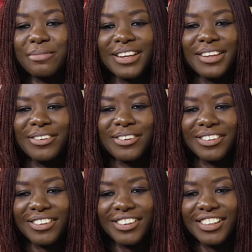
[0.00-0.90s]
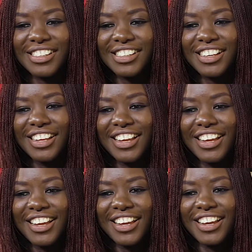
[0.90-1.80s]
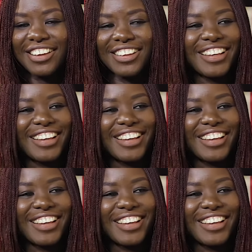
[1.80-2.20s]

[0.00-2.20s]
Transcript: many coconuts. I